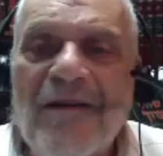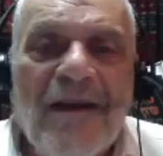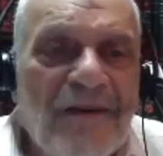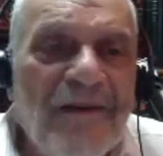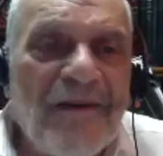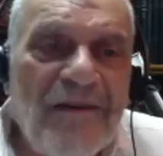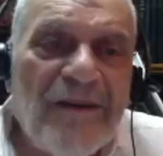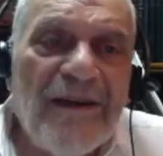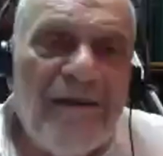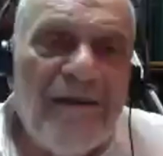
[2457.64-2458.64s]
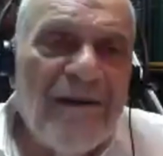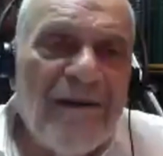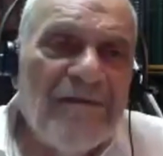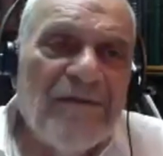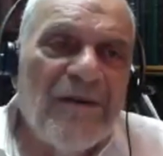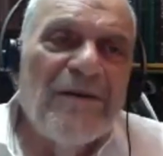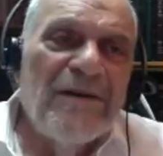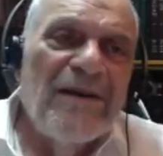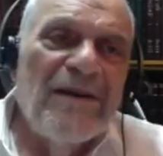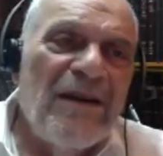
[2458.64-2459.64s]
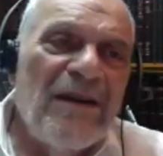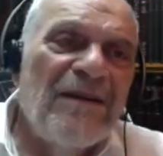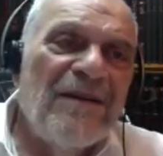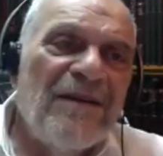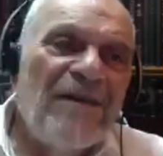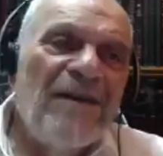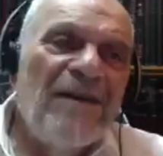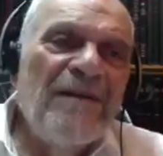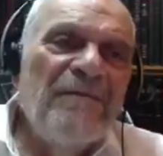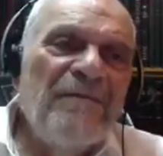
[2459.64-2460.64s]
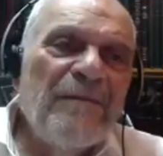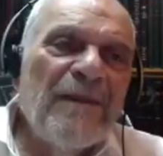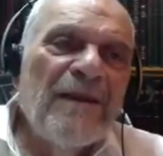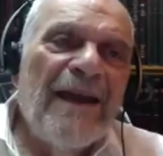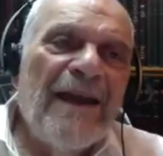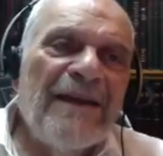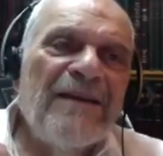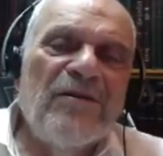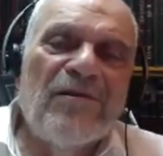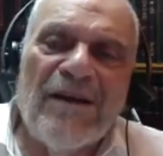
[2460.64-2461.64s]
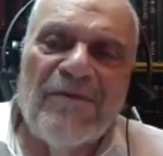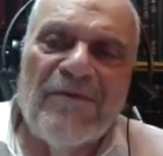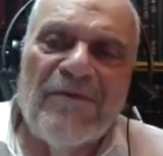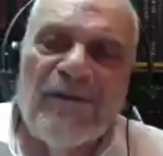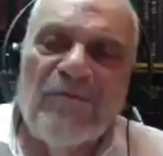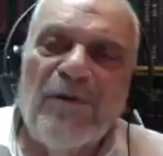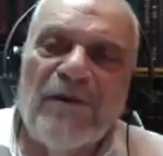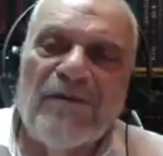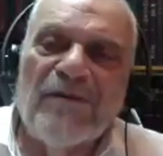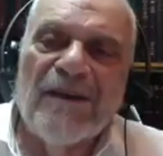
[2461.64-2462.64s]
said, so in the hagiographic books and